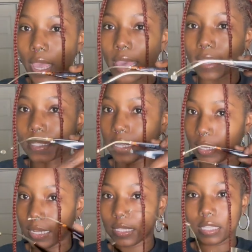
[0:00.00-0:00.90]

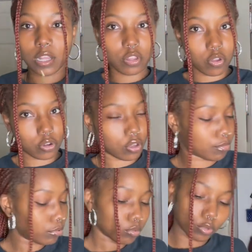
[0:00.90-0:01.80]
accent detail on
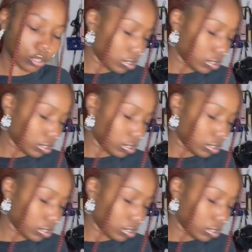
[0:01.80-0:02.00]
them. Real